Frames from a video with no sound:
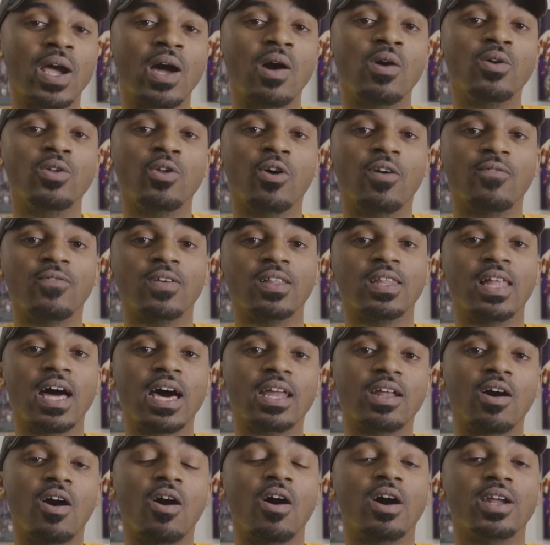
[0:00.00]
I don't know if a lot
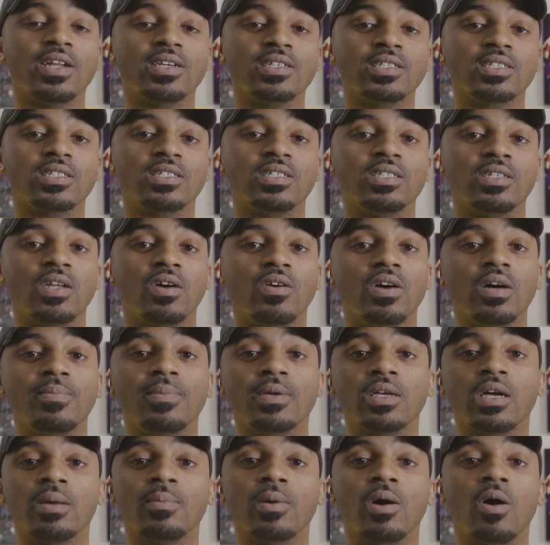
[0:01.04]
of artists, up
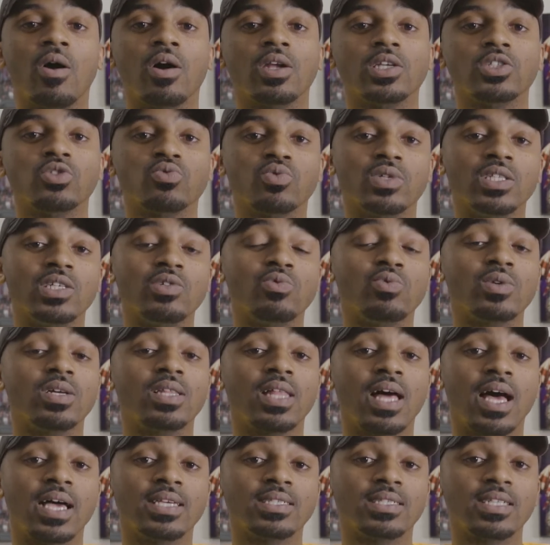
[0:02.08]
and coming artists, really
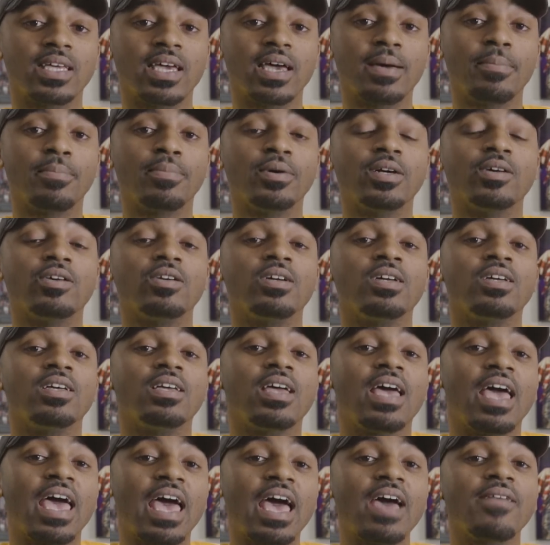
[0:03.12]
realize that, but
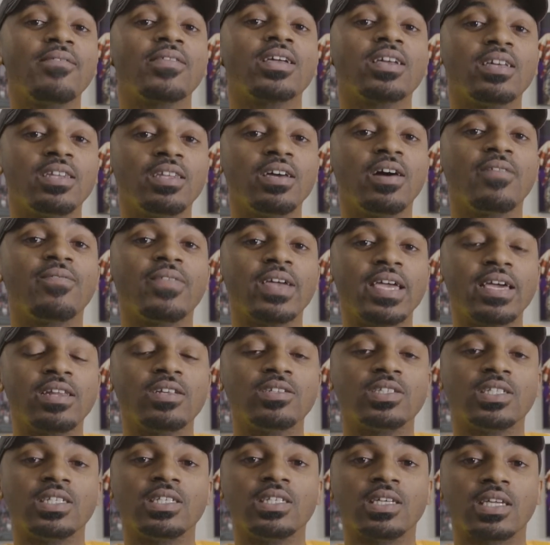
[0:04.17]
having enough
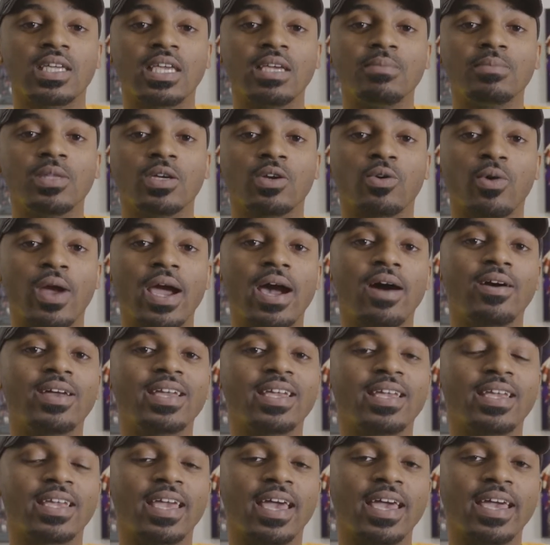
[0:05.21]
energy to keep the crowd
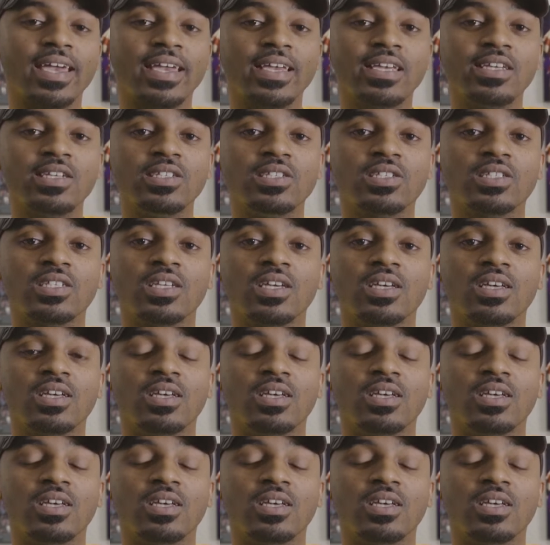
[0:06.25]
engaged